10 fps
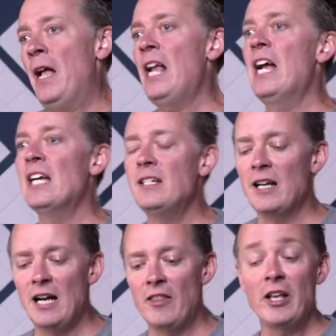and
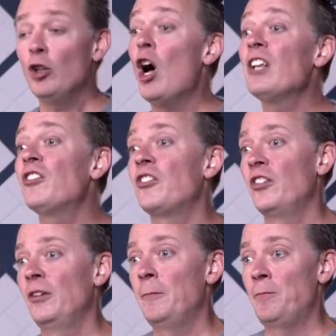they lost
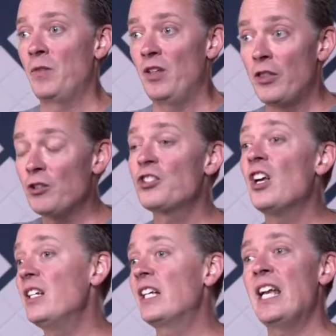their
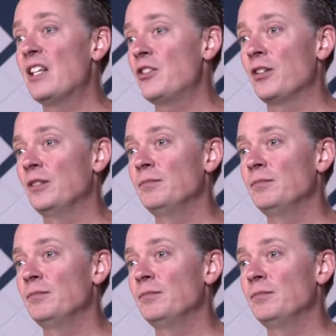son to cancer.